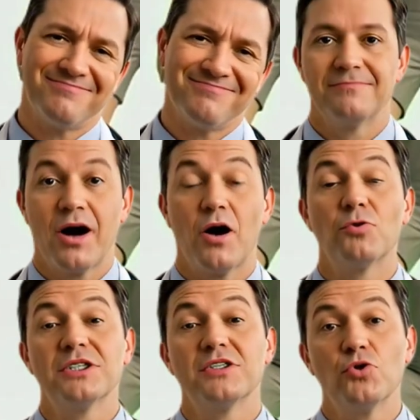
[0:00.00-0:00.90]
Start
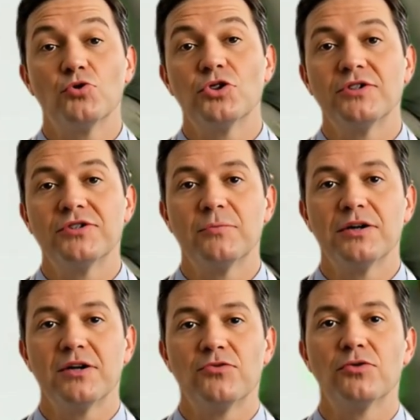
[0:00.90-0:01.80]
by standing tall
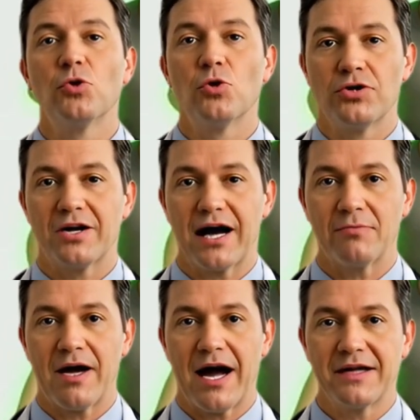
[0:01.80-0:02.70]
with your feet
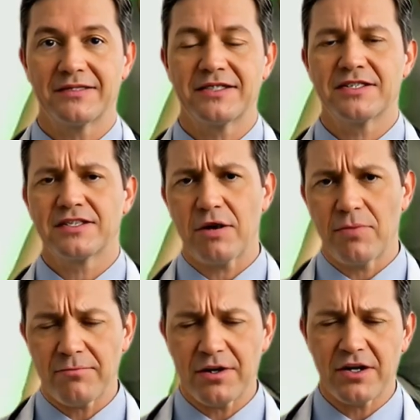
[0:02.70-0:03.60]
hip-width apart.
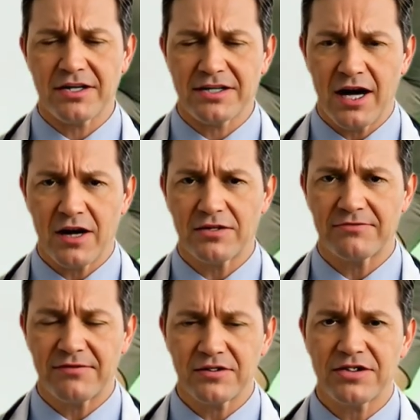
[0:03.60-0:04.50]

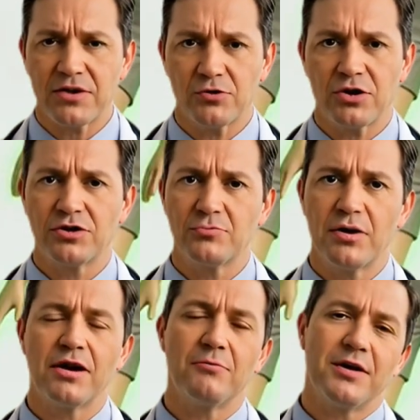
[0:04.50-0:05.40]
Step backward into a
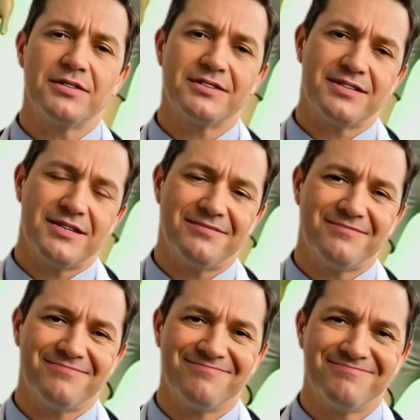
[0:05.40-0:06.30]
reverse lunge
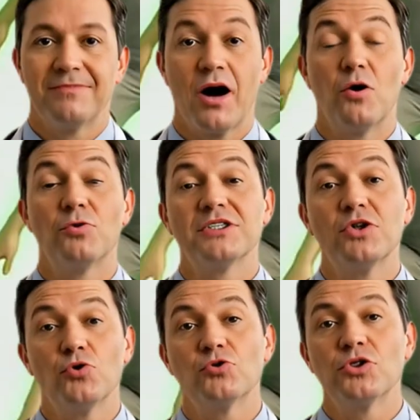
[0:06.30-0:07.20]
rather than forward,
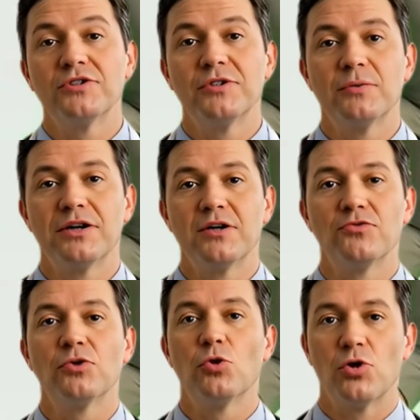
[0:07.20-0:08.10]
because this
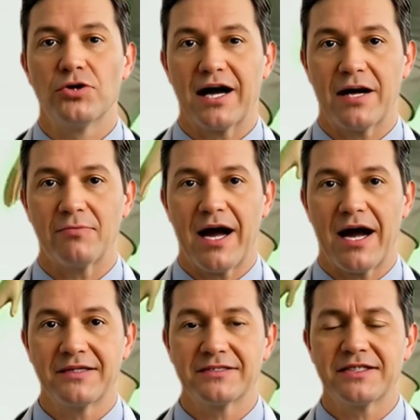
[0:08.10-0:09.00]
reduces the pressure
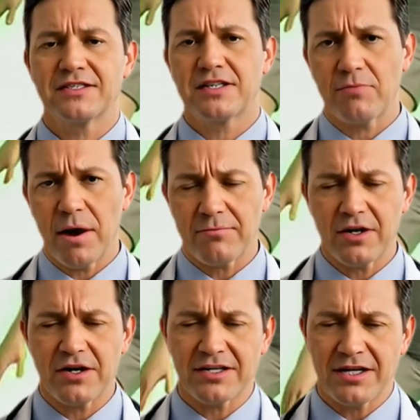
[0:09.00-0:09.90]
on your front knee.
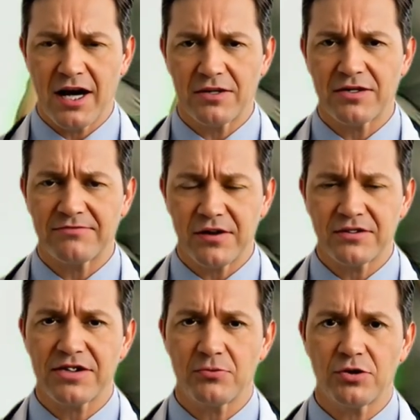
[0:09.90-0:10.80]

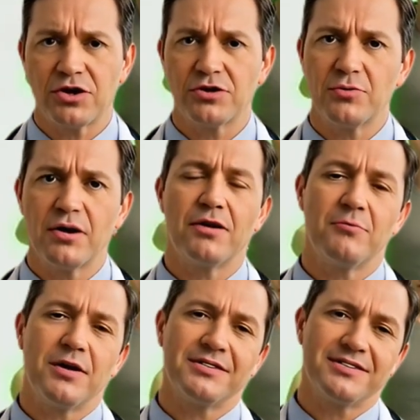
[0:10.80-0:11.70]
Keep your front knee
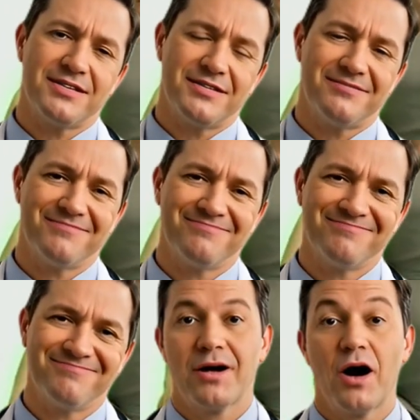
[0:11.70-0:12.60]
directly above the
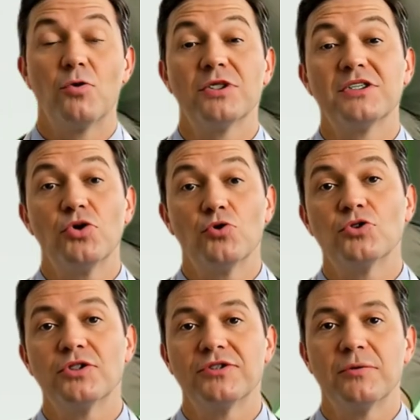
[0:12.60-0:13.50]
ankle, never
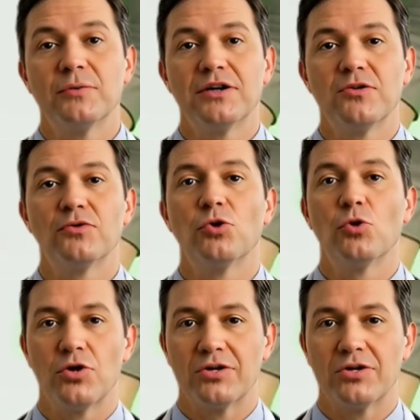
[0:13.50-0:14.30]
let it extend past